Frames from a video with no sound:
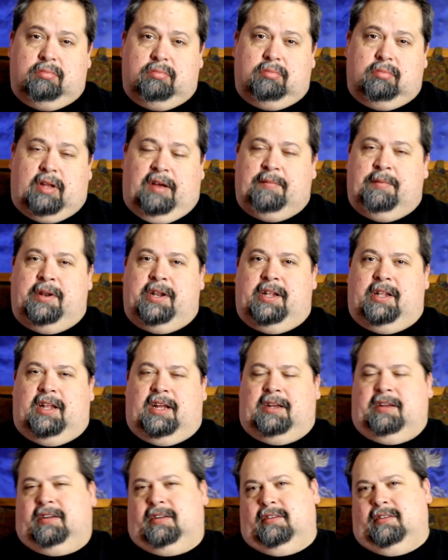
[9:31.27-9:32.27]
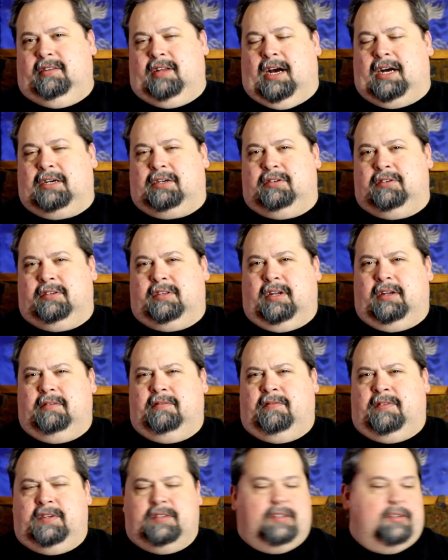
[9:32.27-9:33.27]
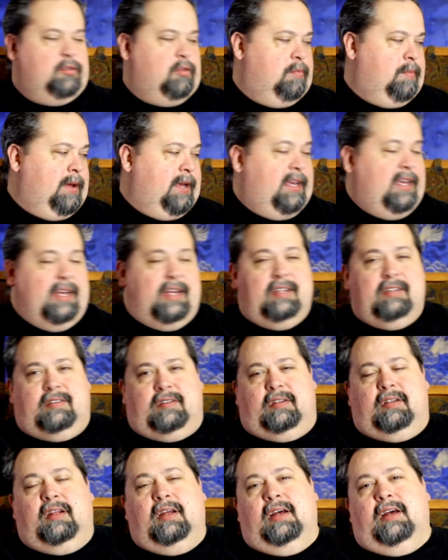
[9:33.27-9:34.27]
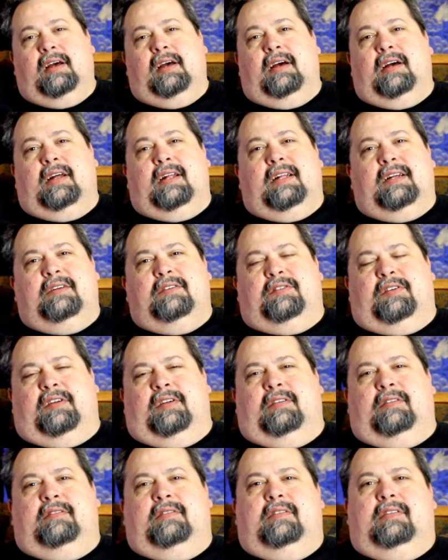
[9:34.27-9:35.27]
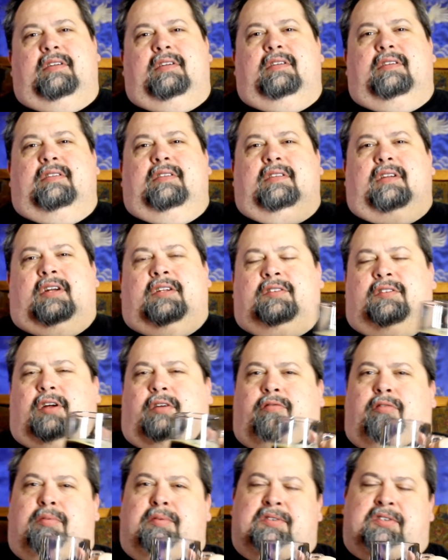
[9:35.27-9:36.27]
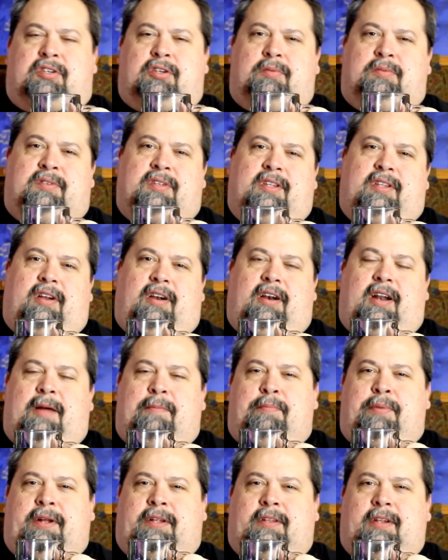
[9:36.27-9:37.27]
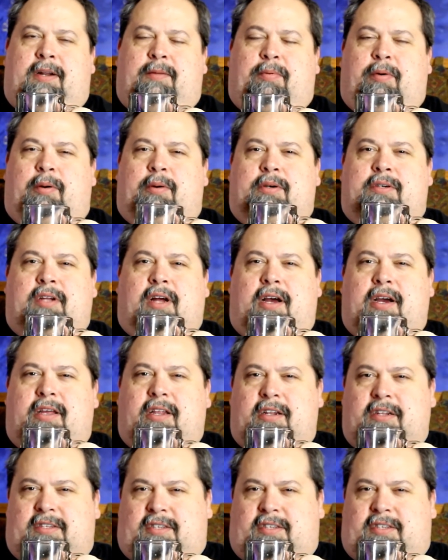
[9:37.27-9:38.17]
I've been at like doctor's visits with my kids and there's an unsolved Rubik's Cube sitting there and I picked it up while we were talking and